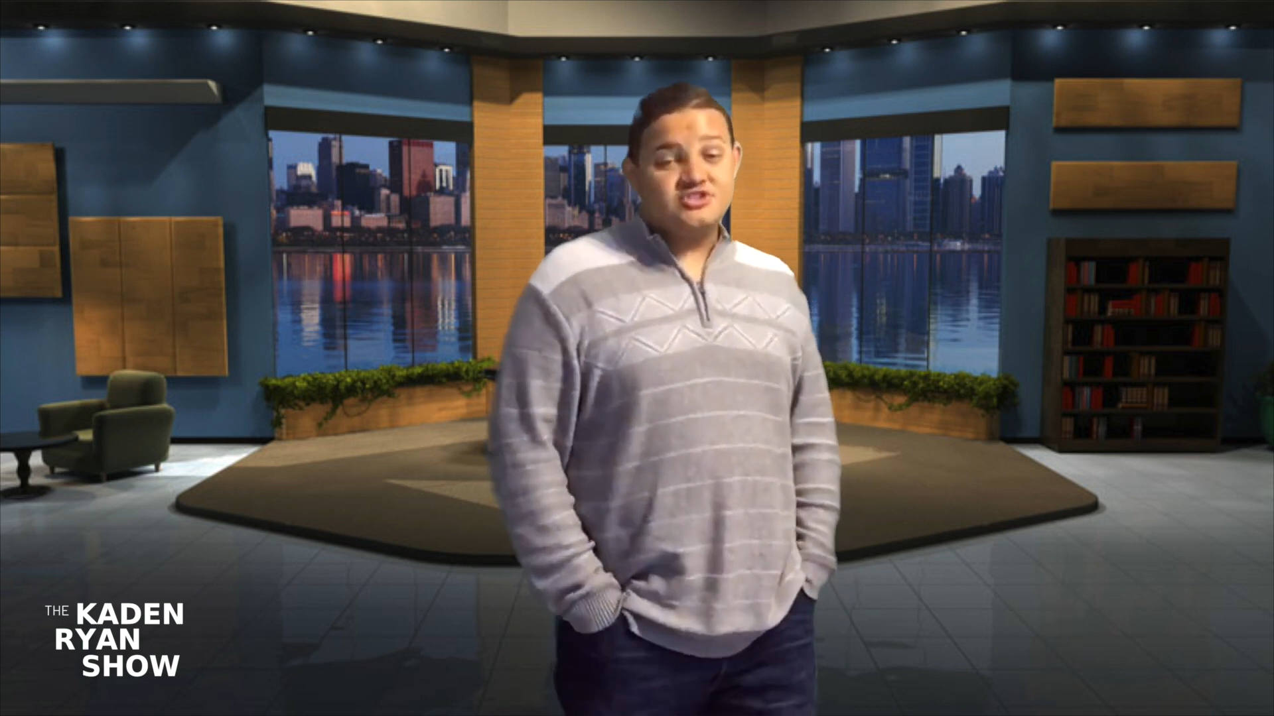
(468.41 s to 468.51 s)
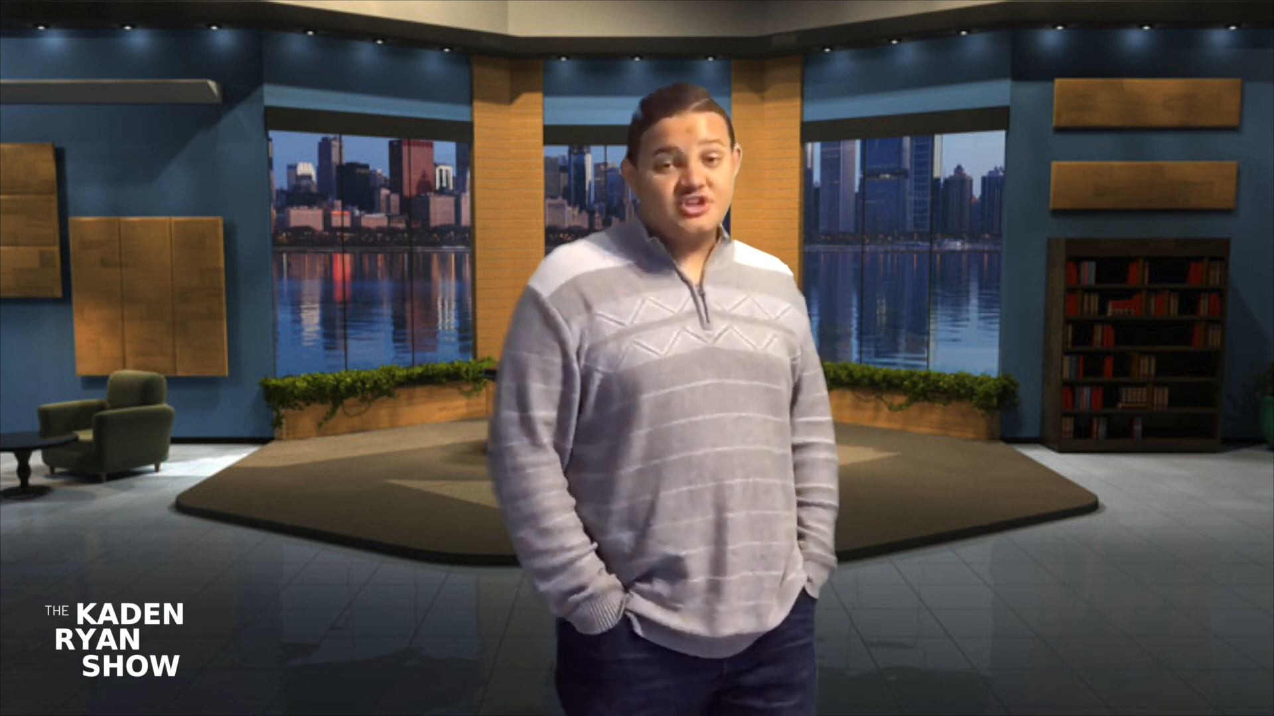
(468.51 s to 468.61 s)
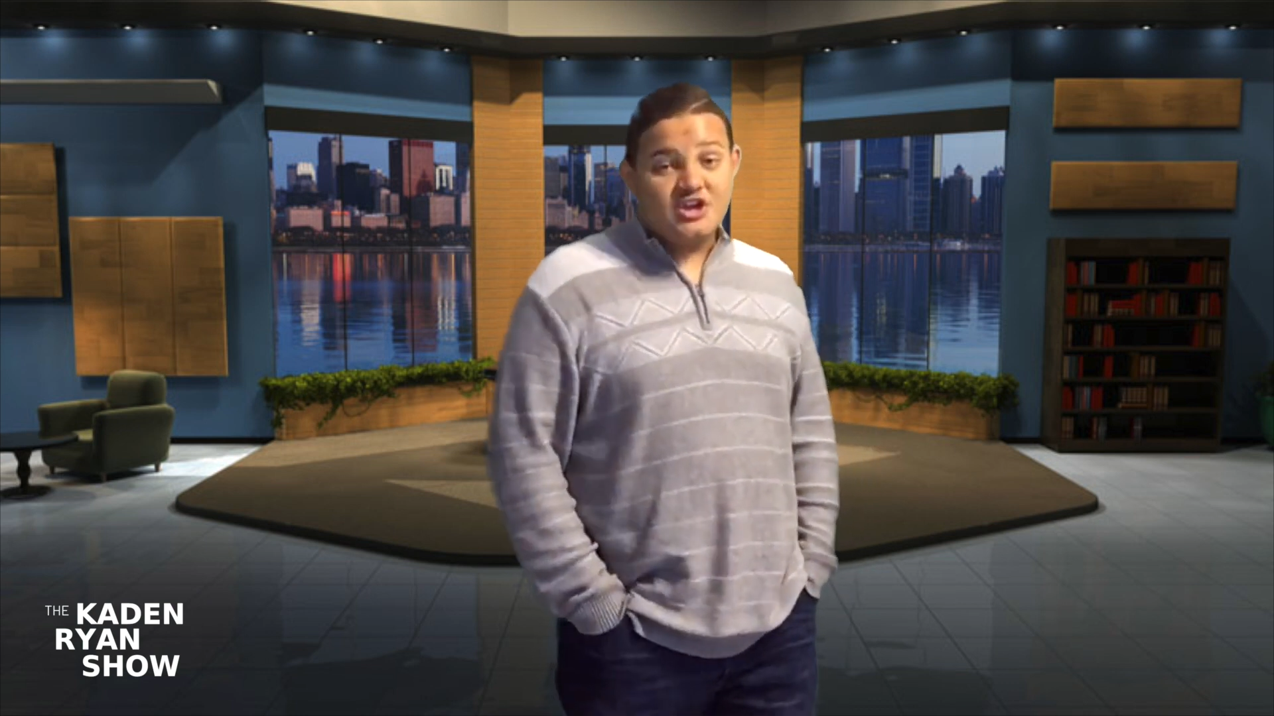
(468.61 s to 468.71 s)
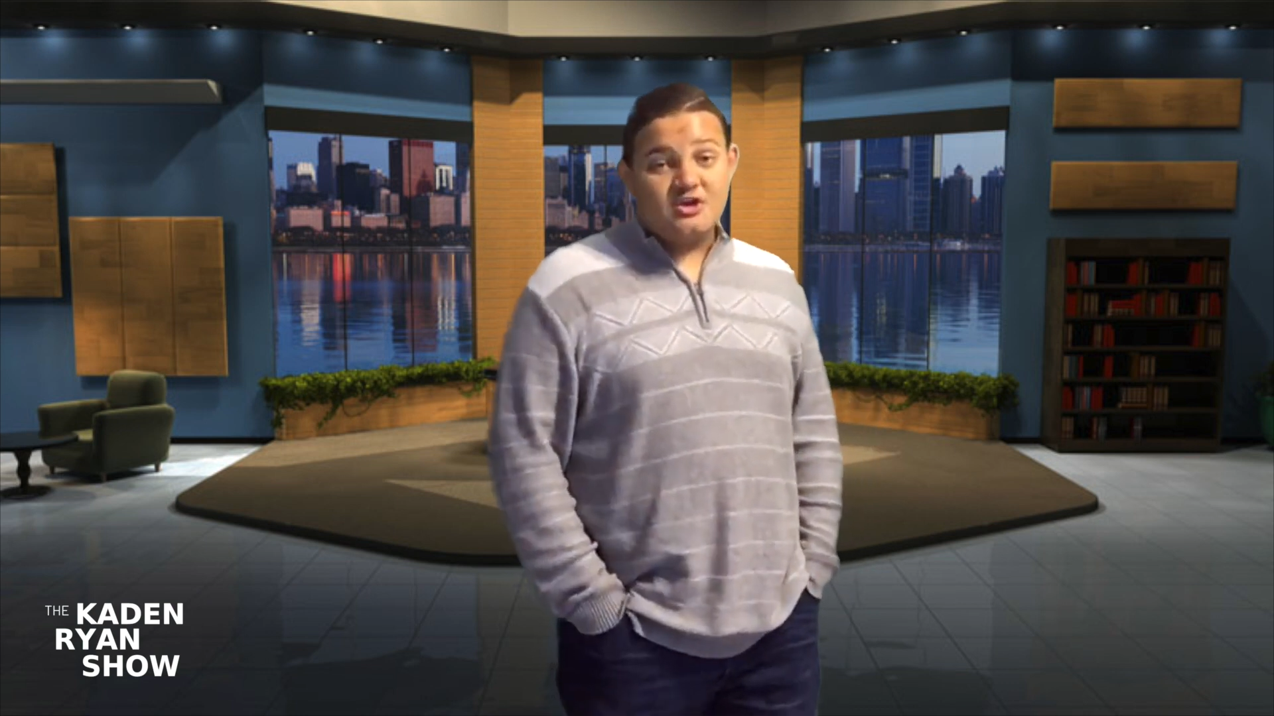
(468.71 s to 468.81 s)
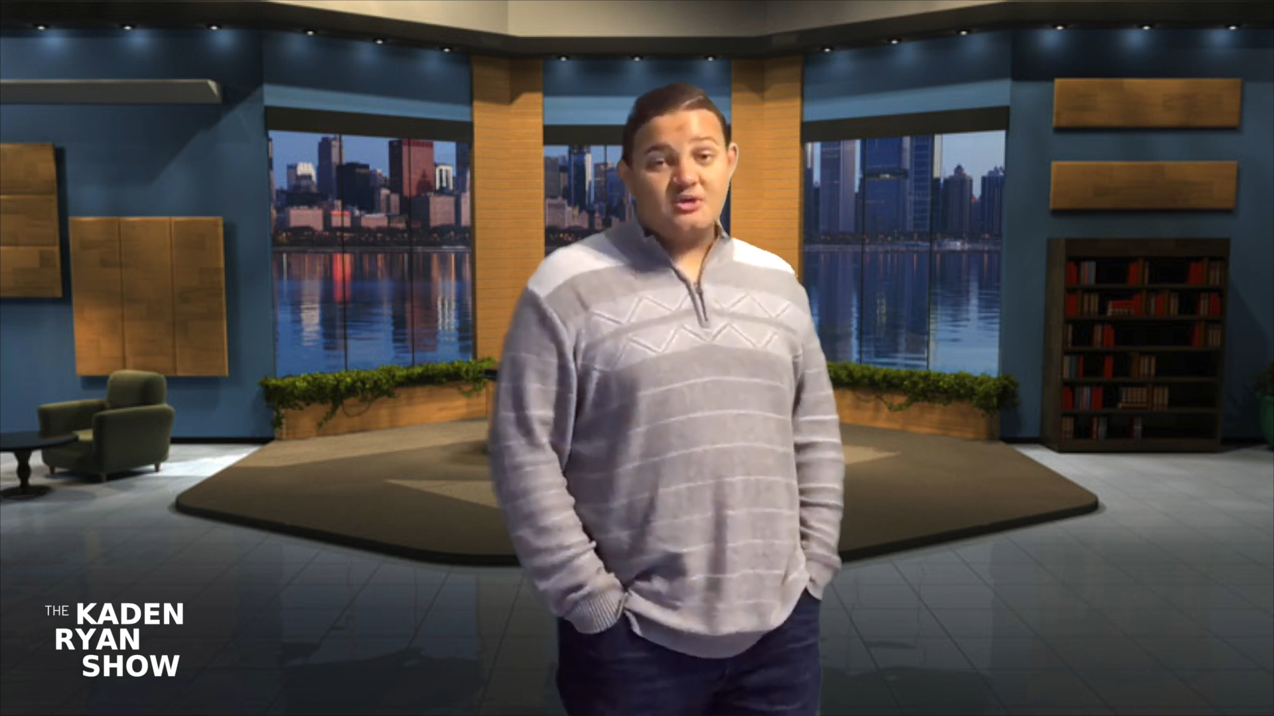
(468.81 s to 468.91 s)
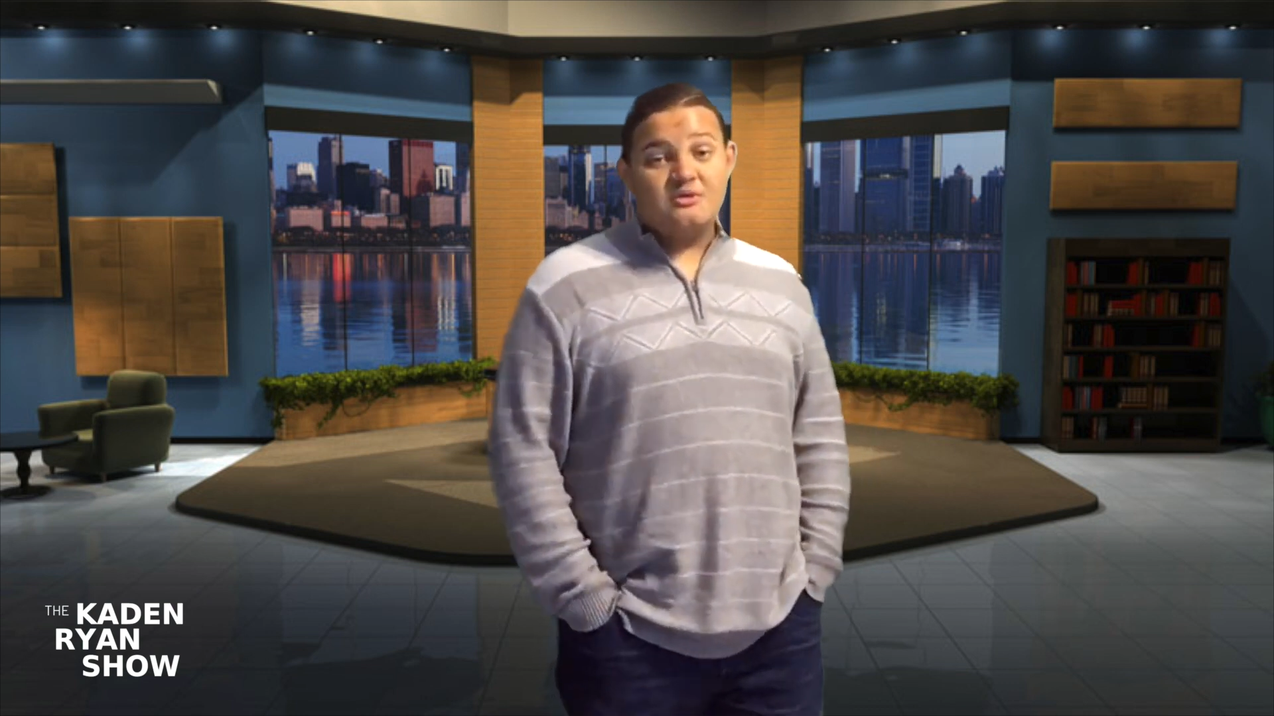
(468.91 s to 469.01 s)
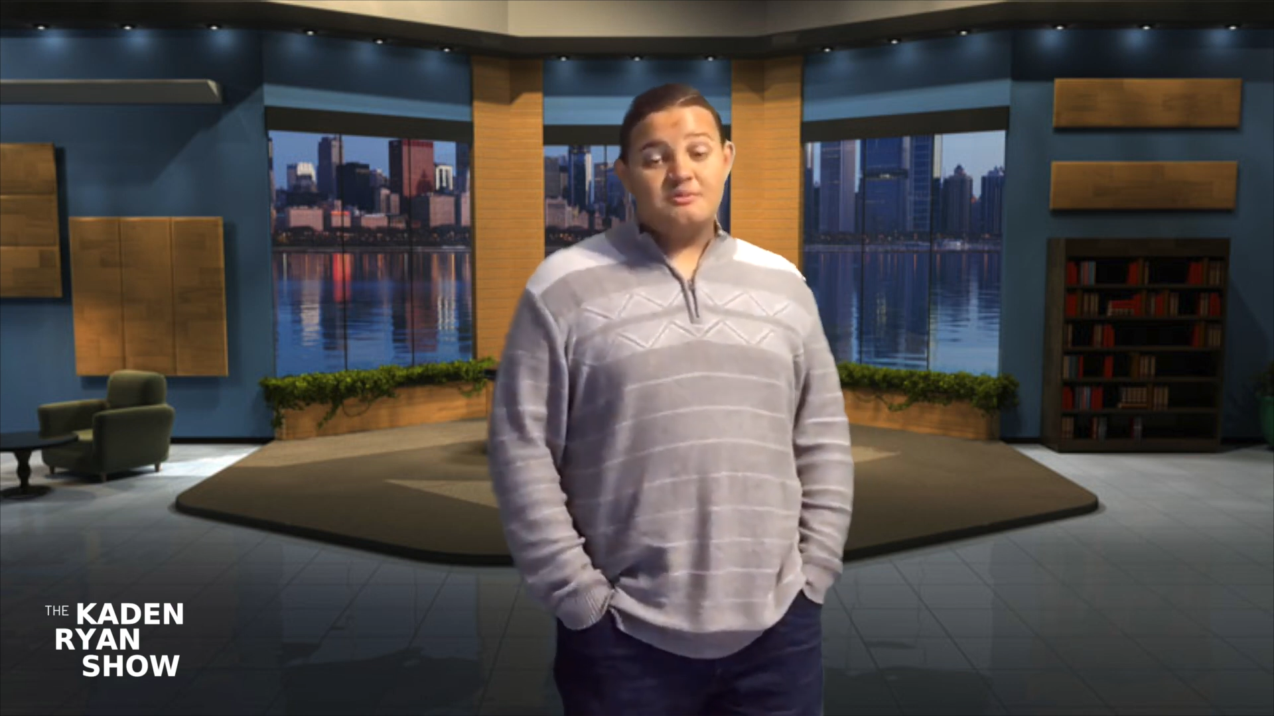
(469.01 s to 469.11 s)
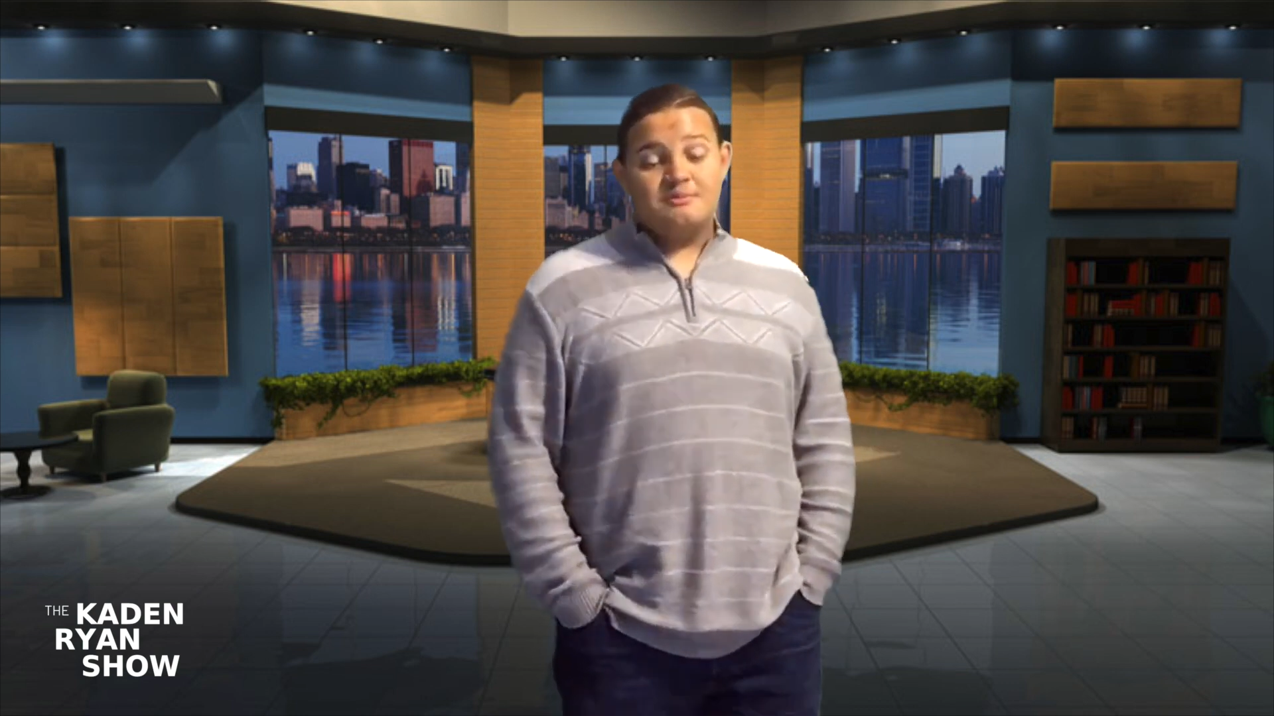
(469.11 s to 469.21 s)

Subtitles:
show,